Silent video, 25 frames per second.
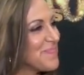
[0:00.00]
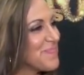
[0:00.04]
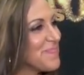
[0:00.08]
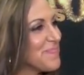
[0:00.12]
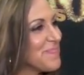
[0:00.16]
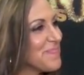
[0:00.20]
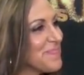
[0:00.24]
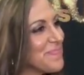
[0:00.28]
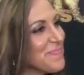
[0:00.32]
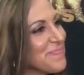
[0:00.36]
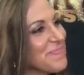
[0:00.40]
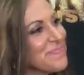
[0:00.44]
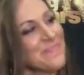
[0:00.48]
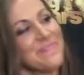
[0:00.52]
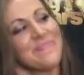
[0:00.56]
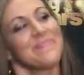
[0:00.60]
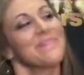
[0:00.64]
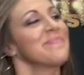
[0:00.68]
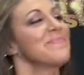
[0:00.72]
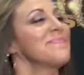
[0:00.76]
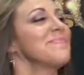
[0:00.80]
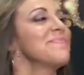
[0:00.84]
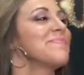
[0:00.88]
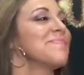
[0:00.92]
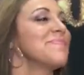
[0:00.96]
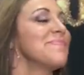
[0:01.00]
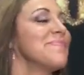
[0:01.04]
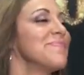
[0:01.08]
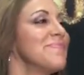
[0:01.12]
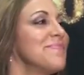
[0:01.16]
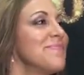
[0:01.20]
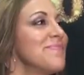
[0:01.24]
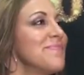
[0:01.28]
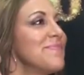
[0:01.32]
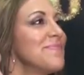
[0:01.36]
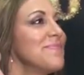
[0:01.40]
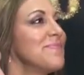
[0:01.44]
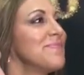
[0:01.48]

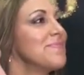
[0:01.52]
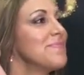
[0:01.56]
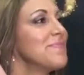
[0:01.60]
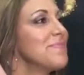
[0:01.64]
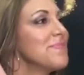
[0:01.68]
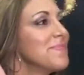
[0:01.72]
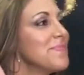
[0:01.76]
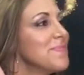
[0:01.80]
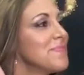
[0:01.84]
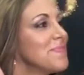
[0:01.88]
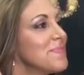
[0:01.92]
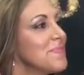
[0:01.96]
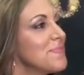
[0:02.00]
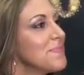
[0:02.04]
No words are spoken by the person on screen.